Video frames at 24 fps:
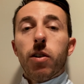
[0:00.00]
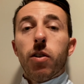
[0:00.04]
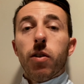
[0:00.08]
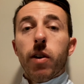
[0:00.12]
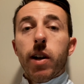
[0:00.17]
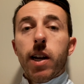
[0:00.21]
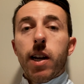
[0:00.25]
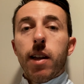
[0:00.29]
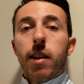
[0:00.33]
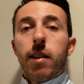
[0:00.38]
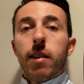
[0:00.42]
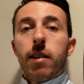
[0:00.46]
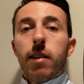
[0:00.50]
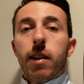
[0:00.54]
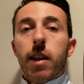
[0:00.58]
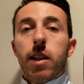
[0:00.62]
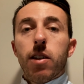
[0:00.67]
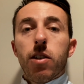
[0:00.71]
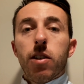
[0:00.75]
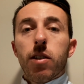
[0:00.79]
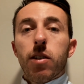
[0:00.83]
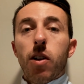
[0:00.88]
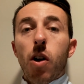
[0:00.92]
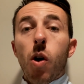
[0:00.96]
greens and
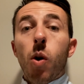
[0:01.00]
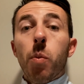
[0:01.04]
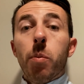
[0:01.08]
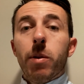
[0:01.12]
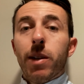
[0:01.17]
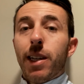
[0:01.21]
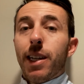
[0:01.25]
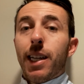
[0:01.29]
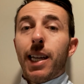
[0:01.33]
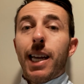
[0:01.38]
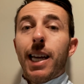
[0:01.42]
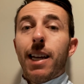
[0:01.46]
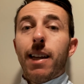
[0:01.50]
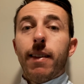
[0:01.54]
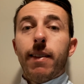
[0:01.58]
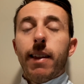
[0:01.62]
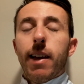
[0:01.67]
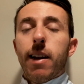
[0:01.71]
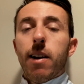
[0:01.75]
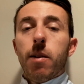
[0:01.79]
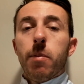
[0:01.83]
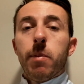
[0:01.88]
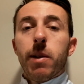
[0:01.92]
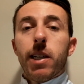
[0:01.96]
just hoping to get it
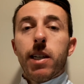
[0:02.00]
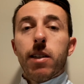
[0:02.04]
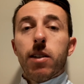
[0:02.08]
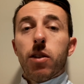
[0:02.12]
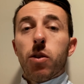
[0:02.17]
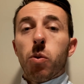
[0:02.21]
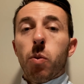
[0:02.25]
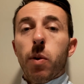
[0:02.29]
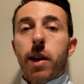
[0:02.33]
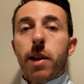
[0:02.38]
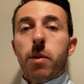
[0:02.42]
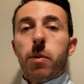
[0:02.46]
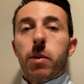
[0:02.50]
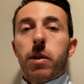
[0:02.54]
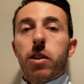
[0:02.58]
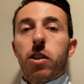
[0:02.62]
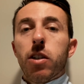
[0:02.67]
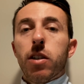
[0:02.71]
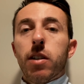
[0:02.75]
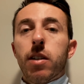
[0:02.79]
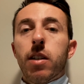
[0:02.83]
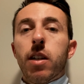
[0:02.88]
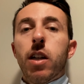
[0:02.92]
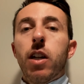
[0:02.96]
there because the wind was
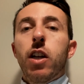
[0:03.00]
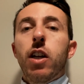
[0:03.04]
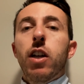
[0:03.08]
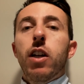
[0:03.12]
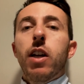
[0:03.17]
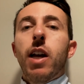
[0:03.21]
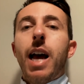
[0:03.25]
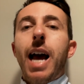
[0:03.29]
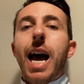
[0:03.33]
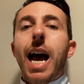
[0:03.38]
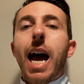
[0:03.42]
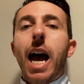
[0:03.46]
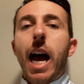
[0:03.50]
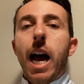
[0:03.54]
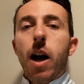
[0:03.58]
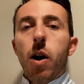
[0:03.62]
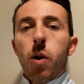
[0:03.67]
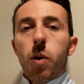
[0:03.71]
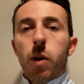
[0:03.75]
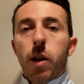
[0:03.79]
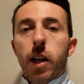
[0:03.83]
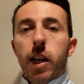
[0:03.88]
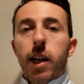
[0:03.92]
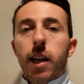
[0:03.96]
just
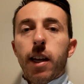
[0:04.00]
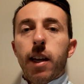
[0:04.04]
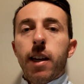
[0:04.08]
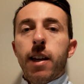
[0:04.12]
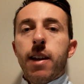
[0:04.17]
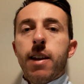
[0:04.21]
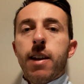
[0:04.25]
howling.